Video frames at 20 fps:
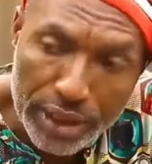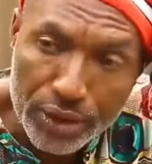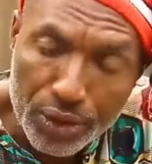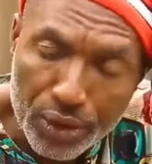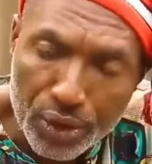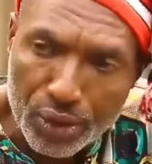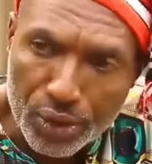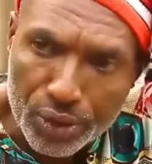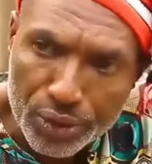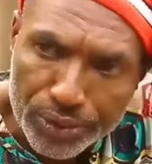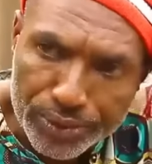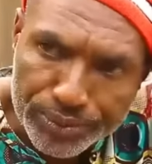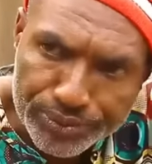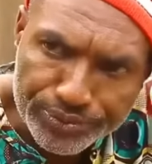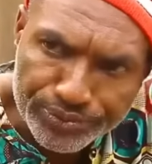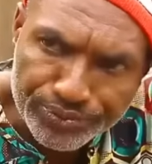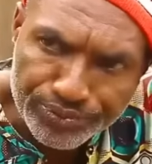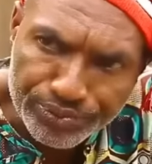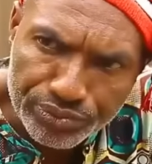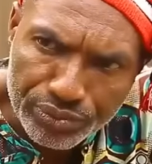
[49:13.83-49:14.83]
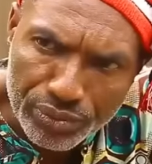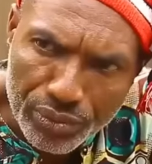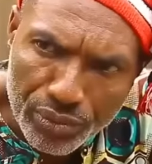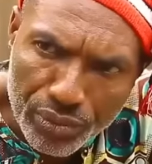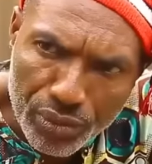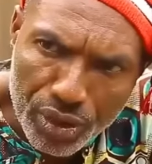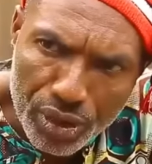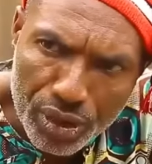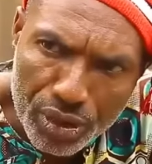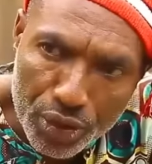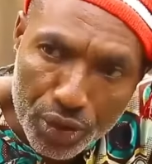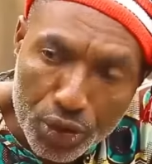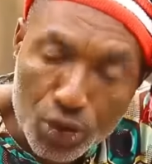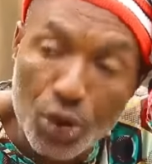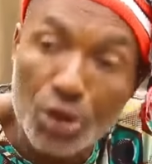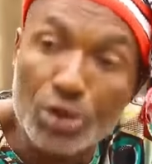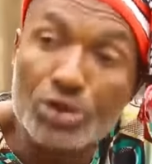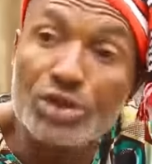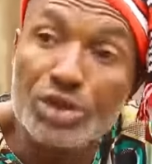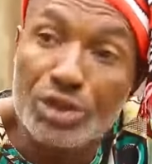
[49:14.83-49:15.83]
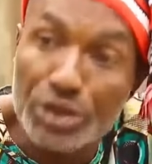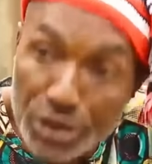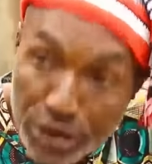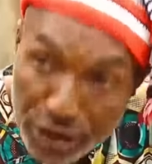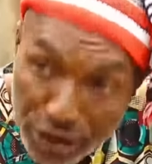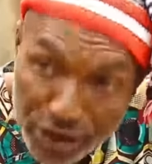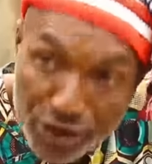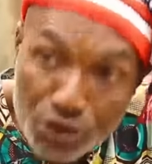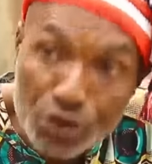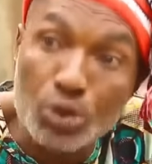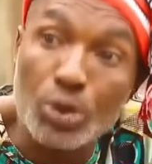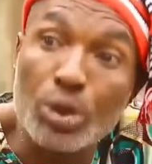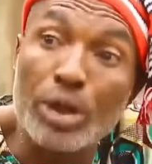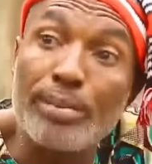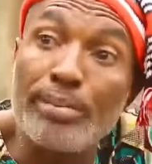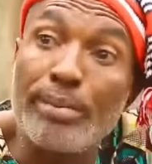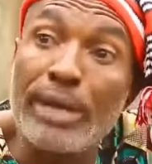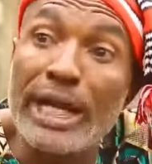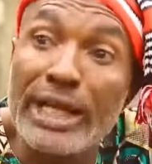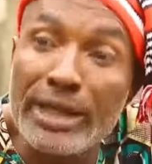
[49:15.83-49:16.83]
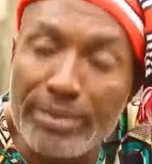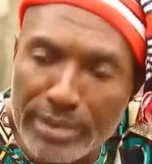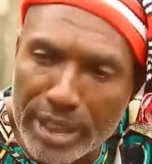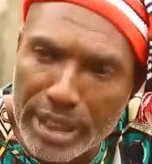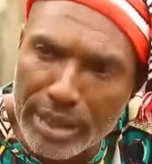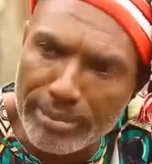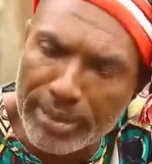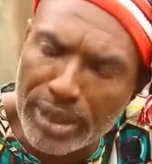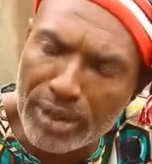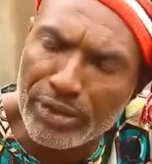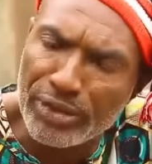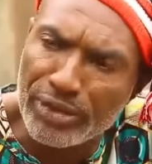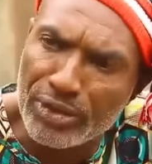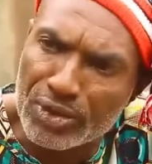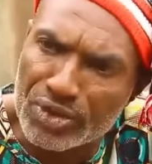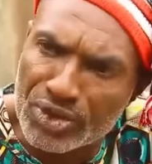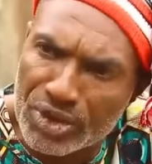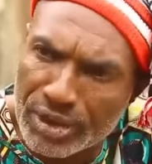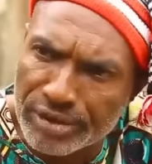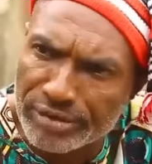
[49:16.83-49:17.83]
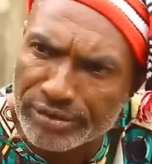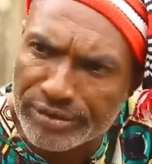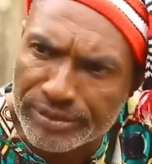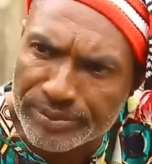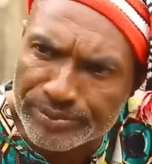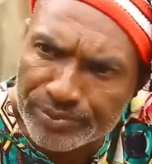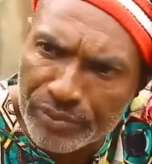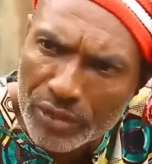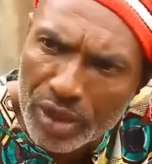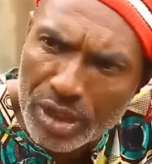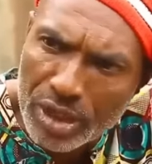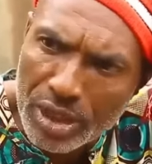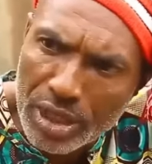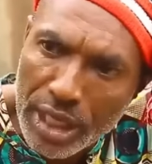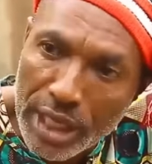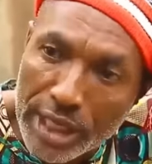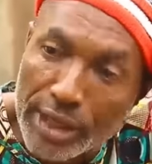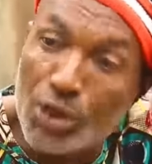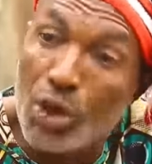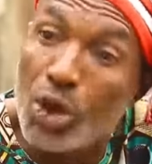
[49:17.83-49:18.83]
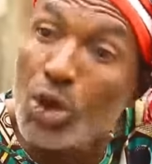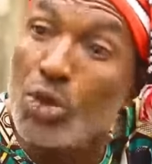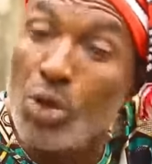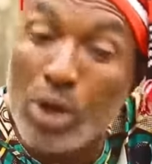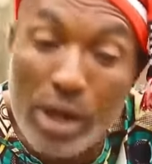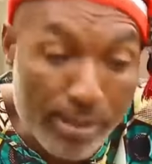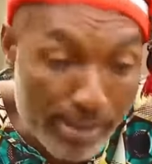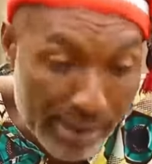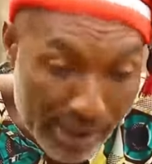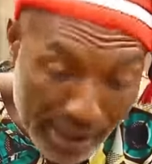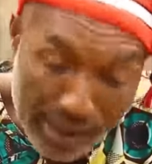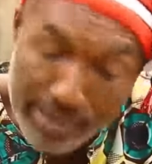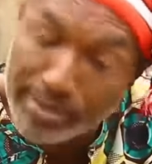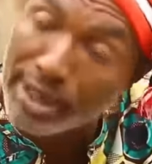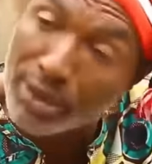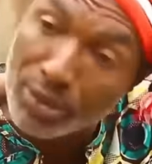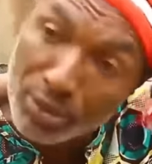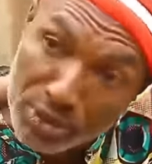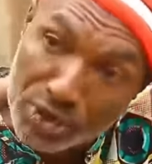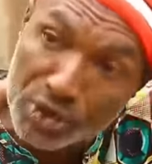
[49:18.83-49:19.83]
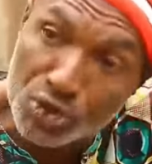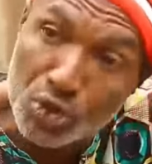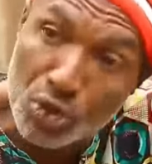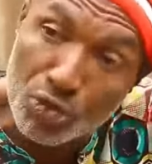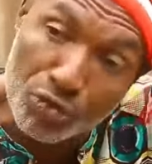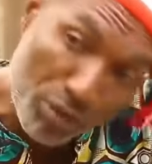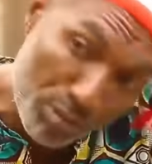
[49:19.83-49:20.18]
know. You don't need to remind me about yourself. I know you're Emeka, my only son.